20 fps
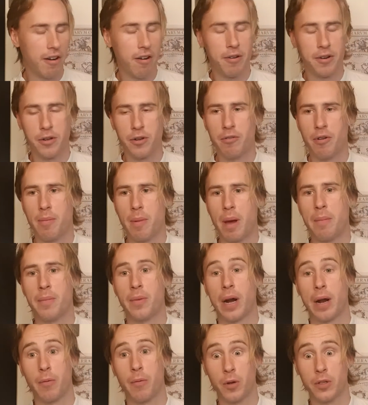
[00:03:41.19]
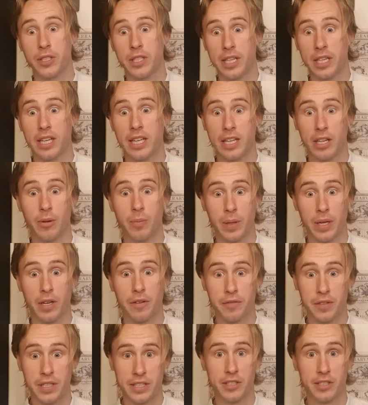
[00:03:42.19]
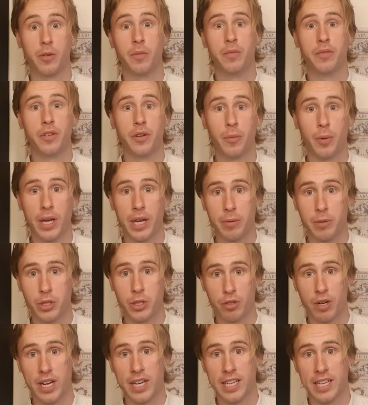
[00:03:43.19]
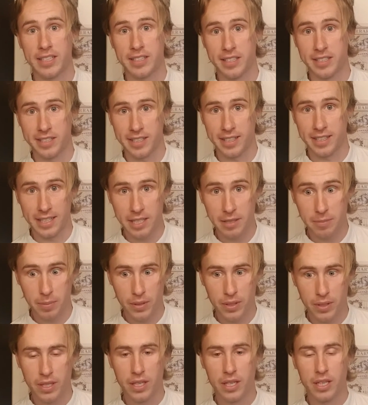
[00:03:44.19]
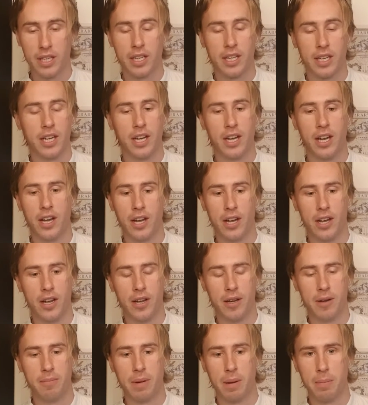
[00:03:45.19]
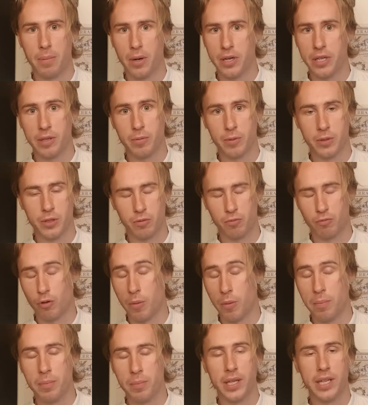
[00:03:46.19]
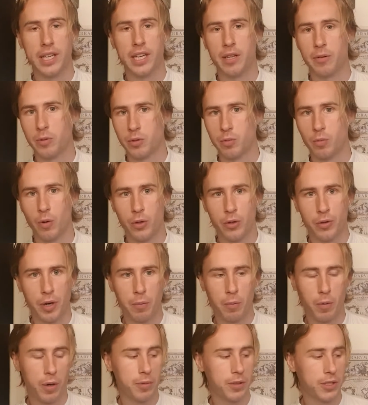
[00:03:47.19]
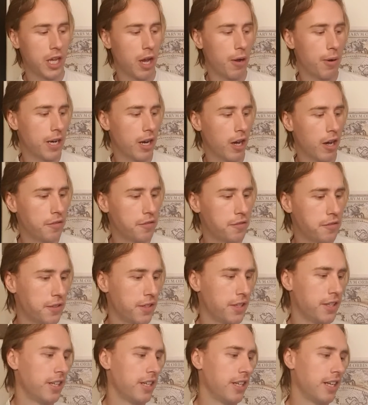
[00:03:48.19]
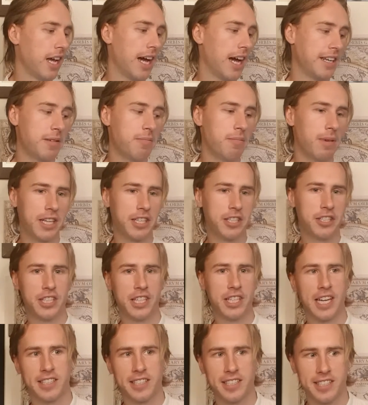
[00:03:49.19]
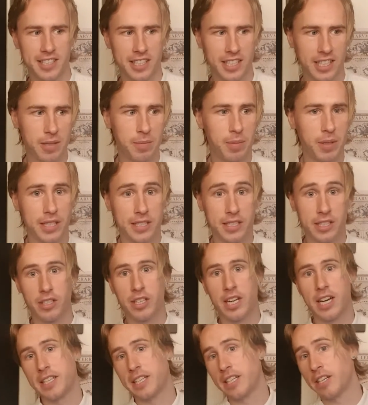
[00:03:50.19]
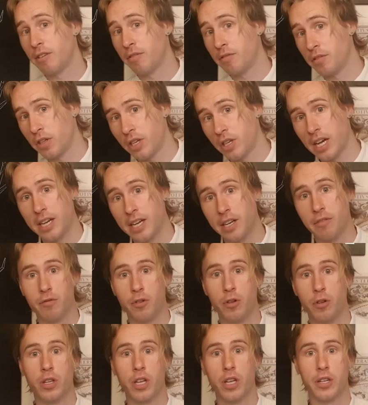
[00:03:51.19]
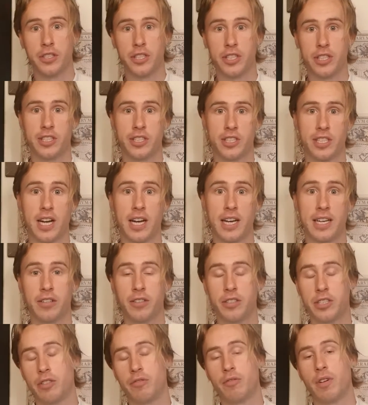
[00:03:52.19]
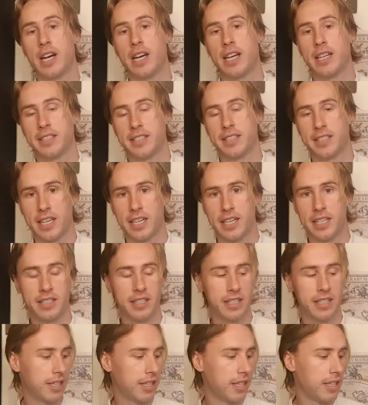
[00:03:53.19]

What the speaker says: I do remember I was in a little bit of discomfort when I was trying to get to sleep. My body was rumbling, it was wondering what was going off. I did manage to get to sleep. It is a good idea if you kind of roll onto your side, onto your right hand side.